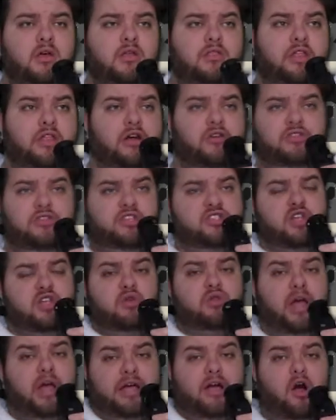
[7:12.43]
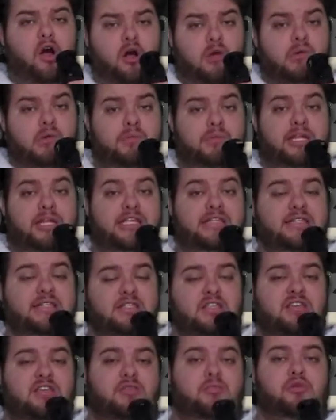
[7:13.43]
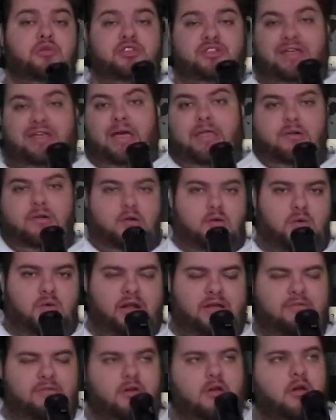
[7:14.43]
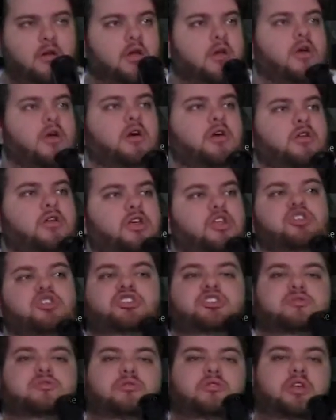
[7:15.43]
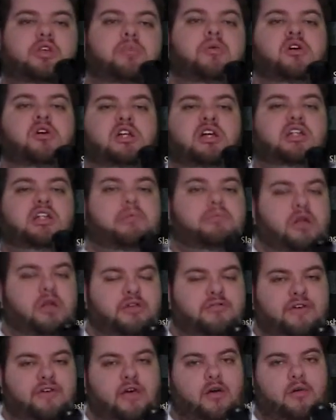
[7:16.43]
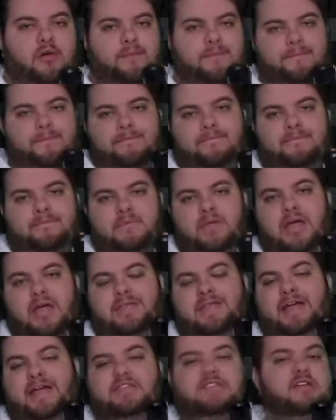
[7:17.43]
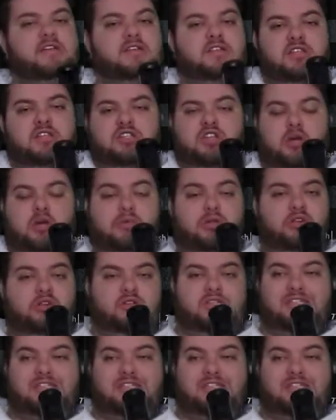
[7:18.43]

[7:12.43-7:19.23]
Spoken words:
There's no like armor pieces you have to put together or whatever. You put on a blood veil, and that's going to determine your